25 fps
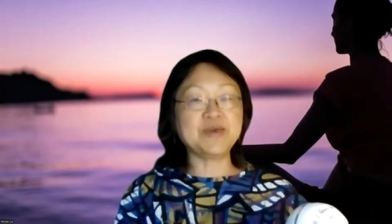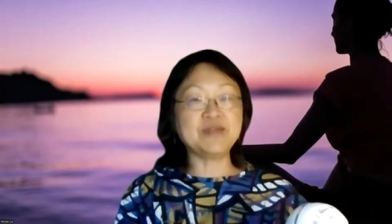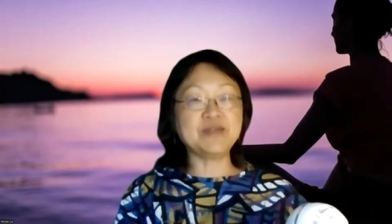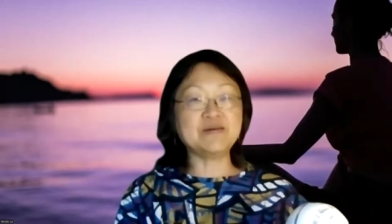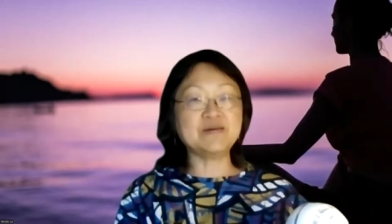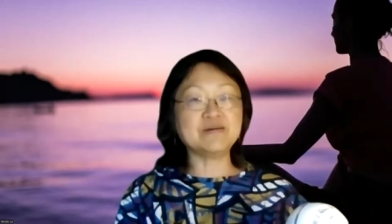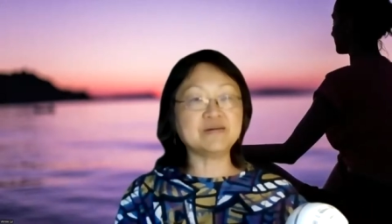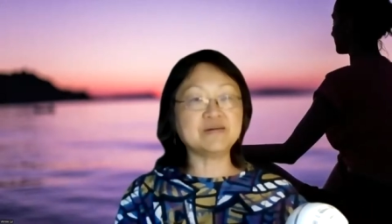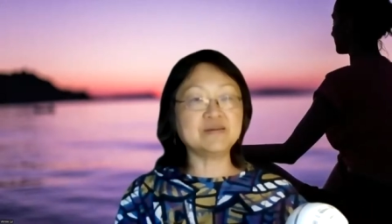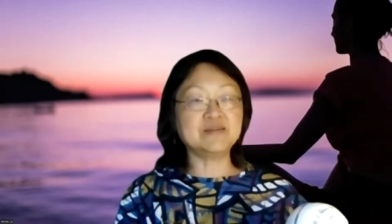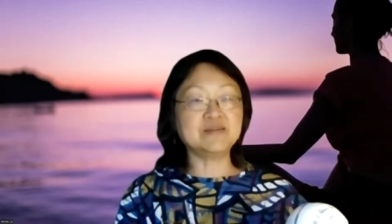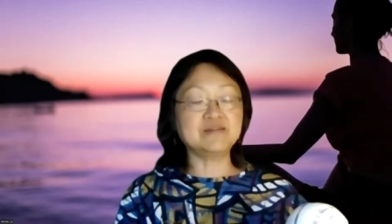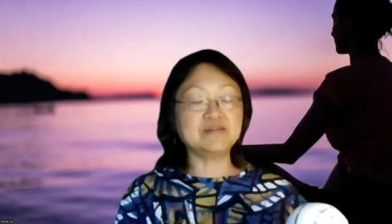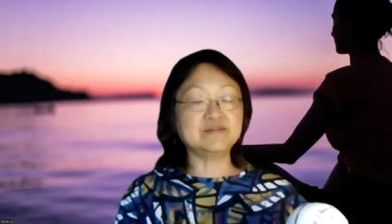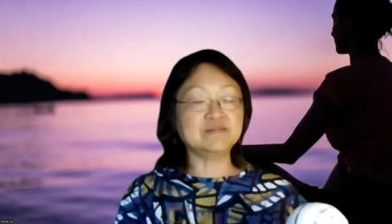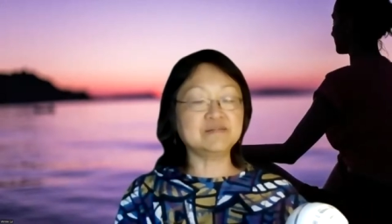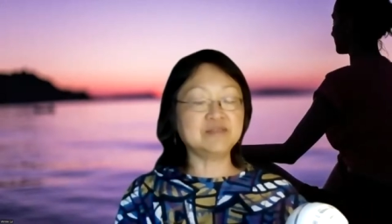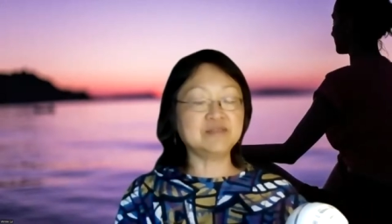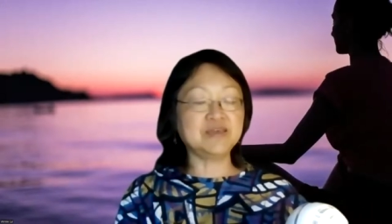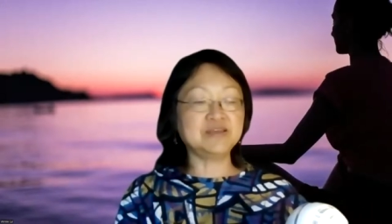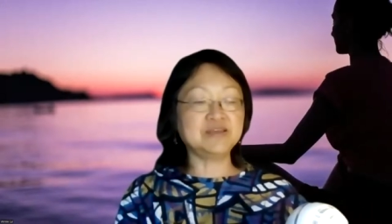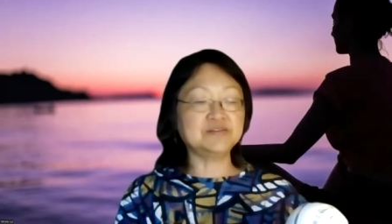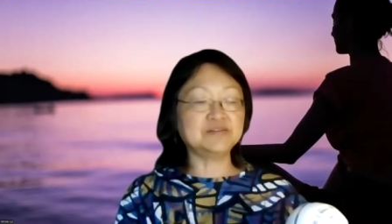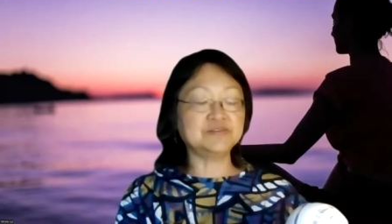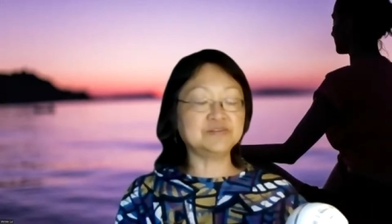better
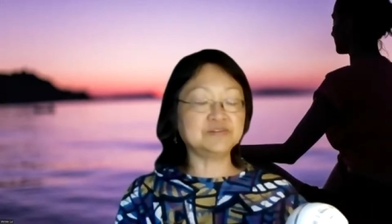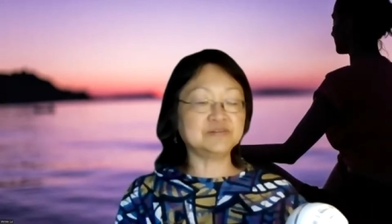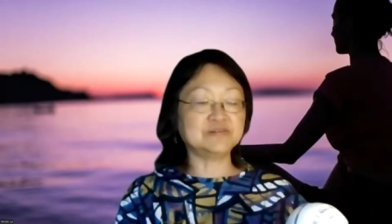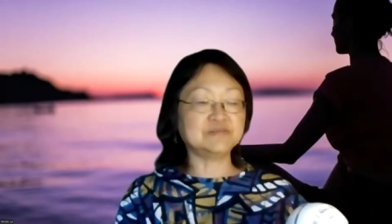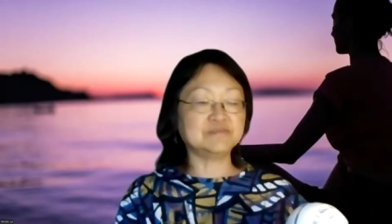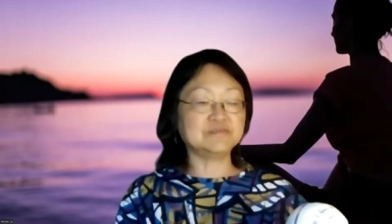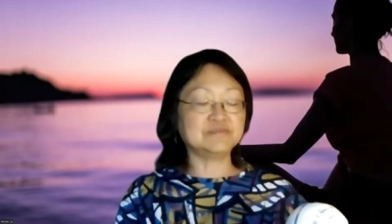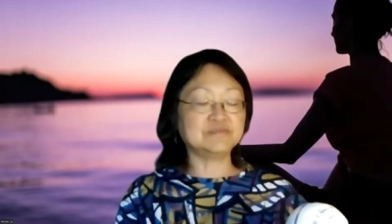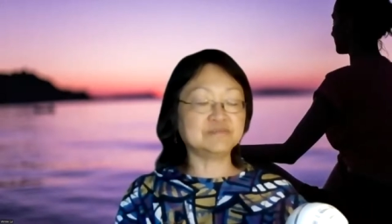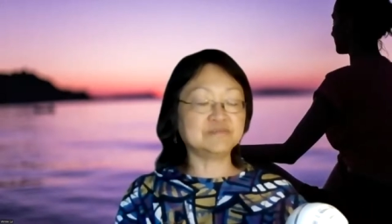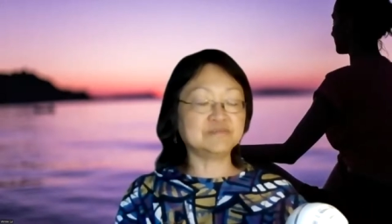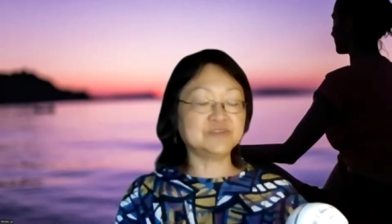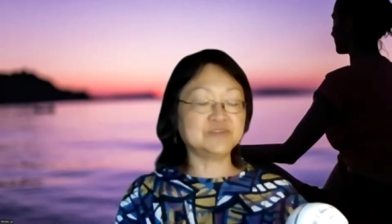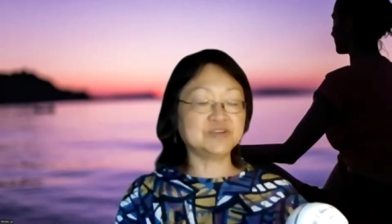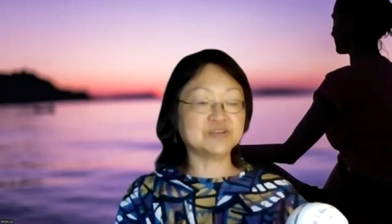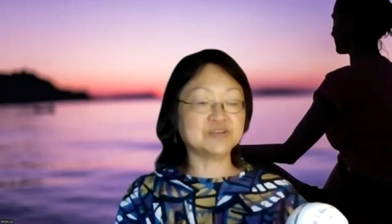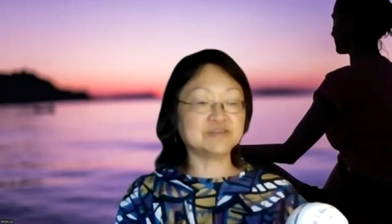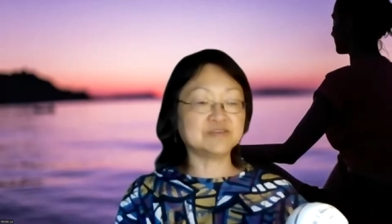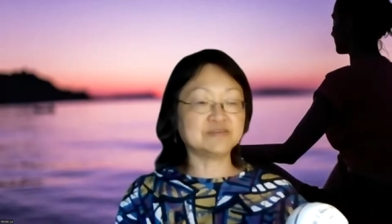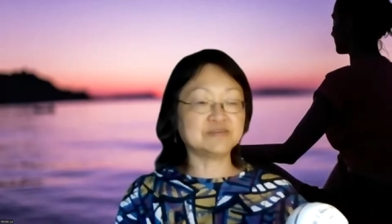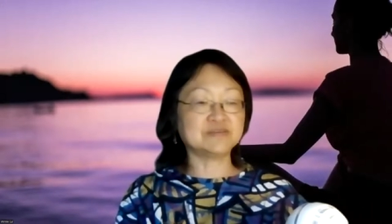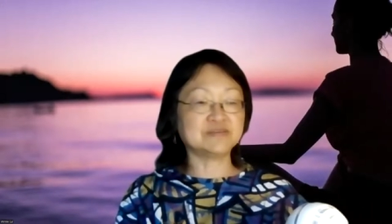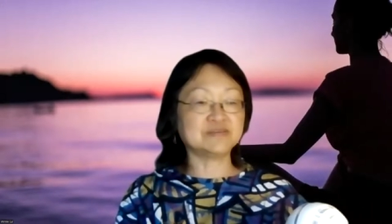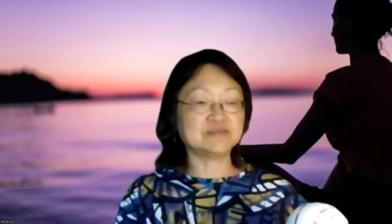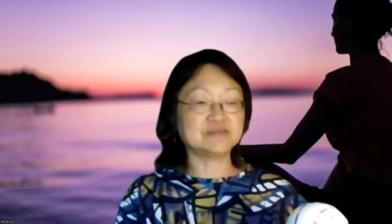in
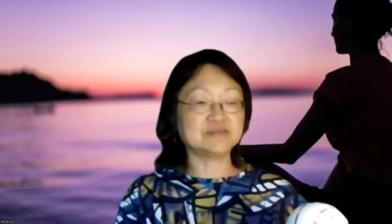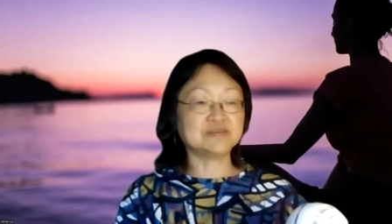just